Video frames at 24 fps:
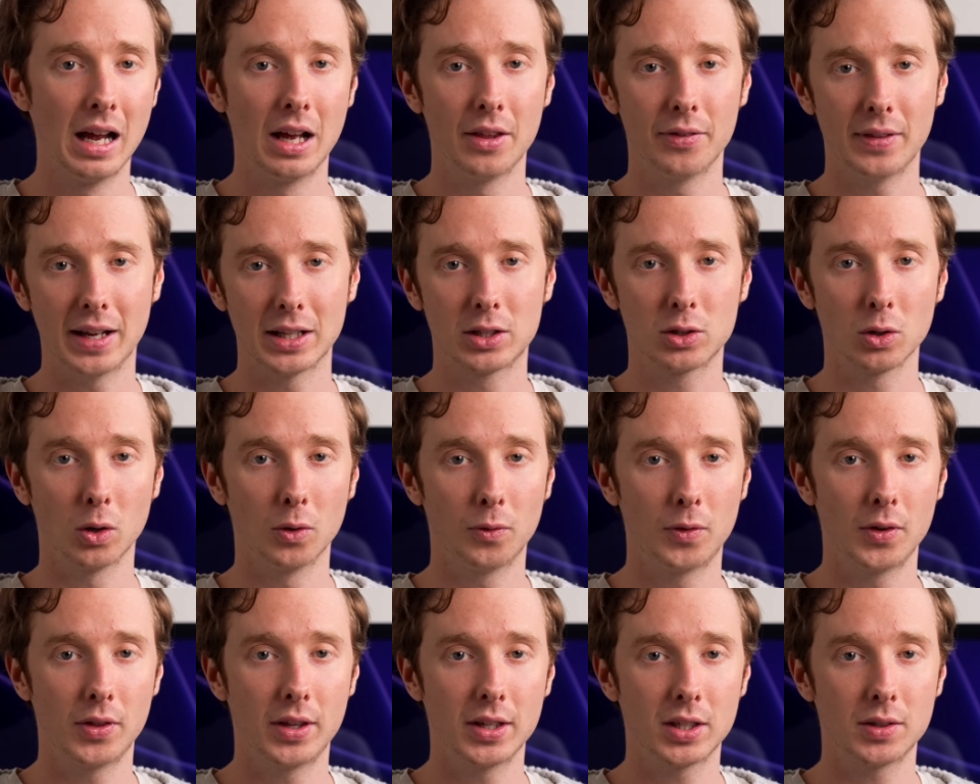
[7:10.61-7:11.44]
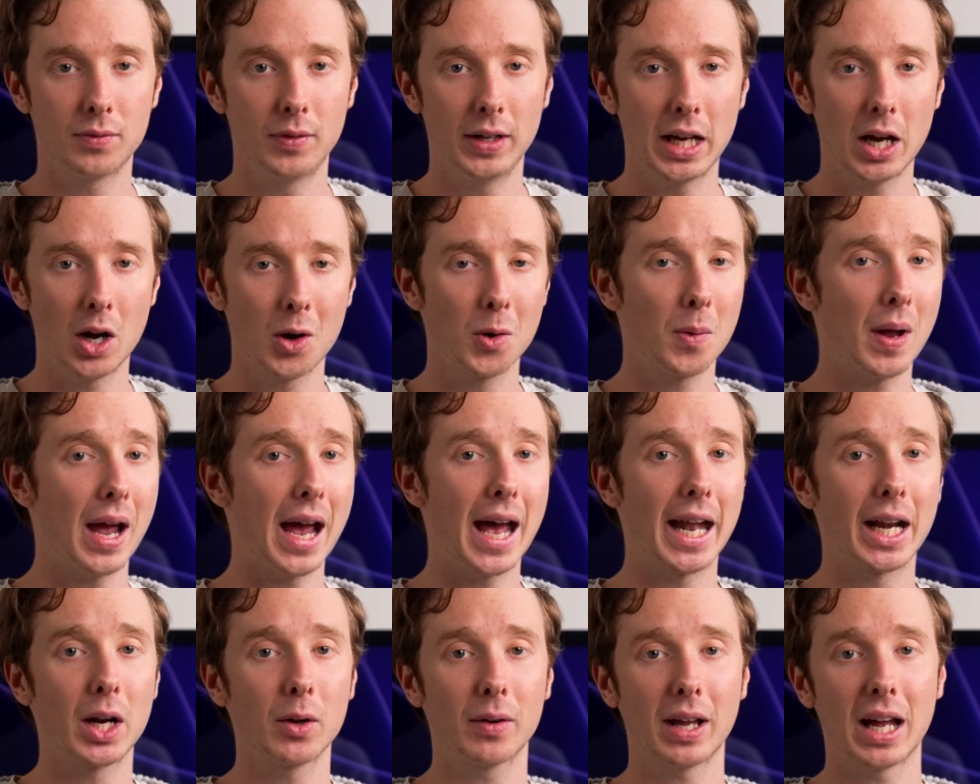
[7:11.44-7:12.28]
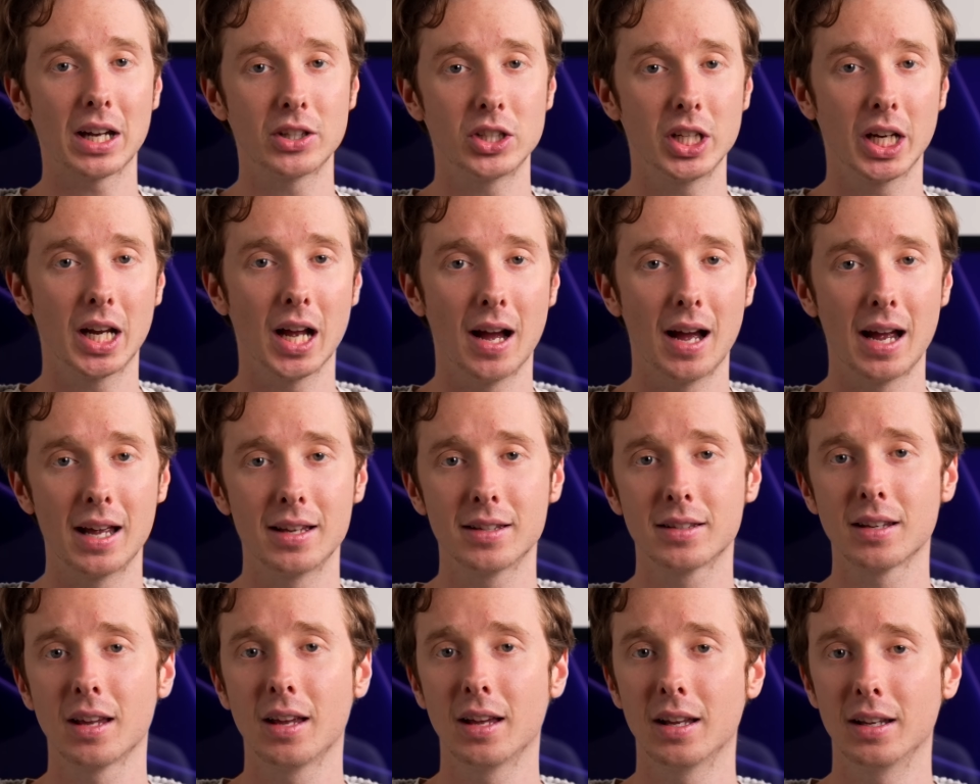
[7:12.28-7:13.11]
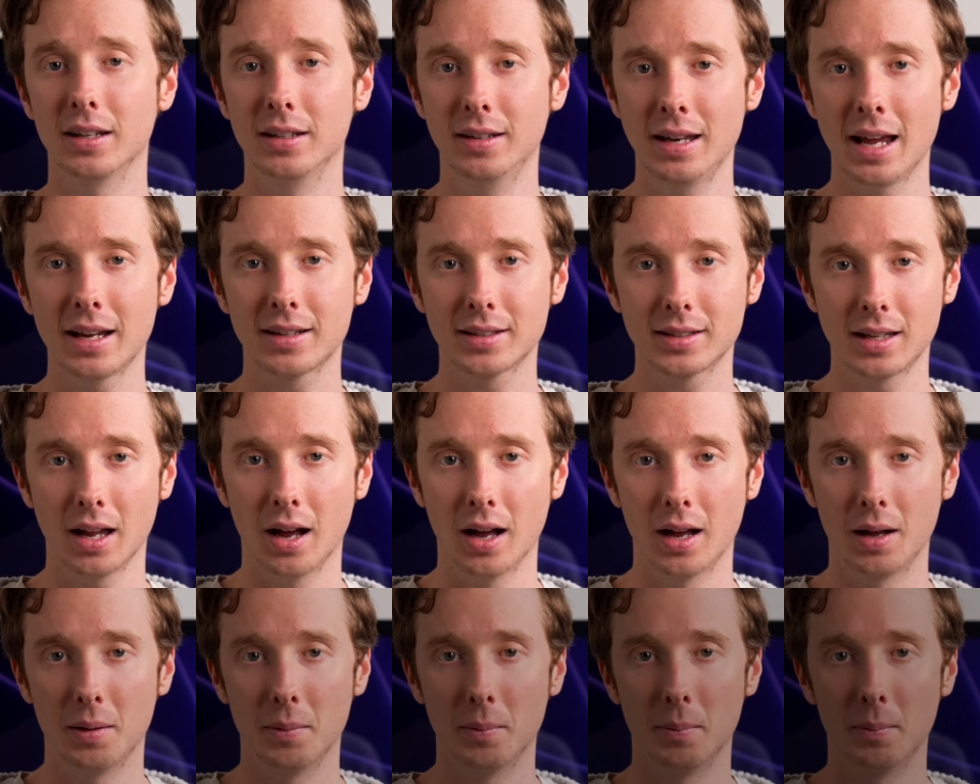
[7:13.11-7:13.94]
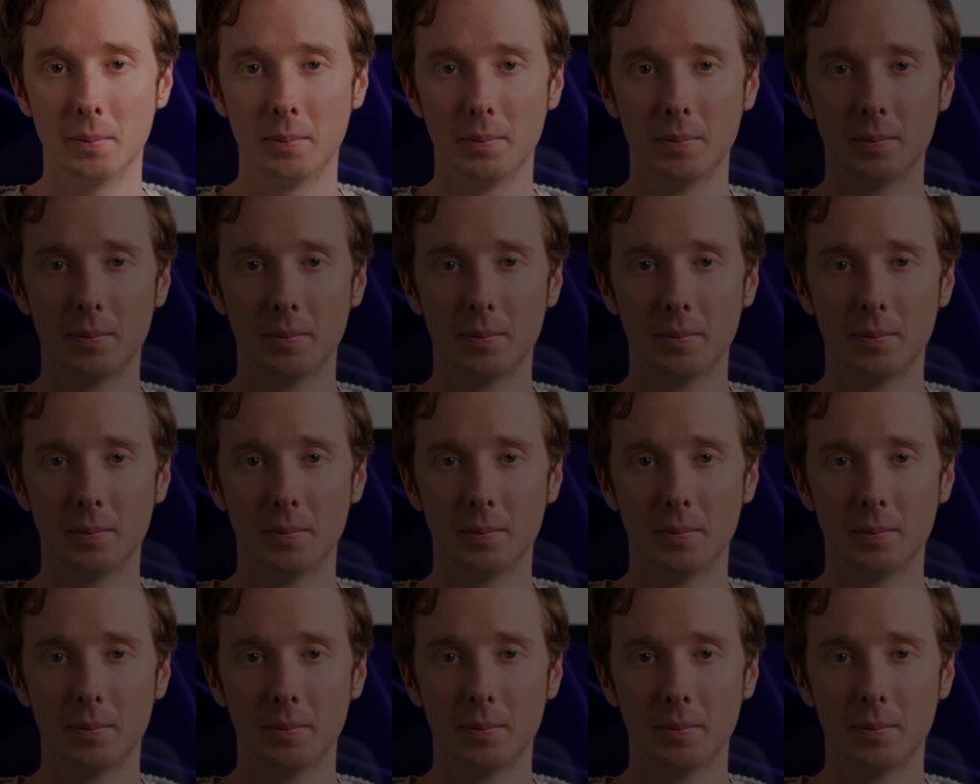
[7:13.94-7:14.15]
That's all for this video, and I'll catch you guys next time.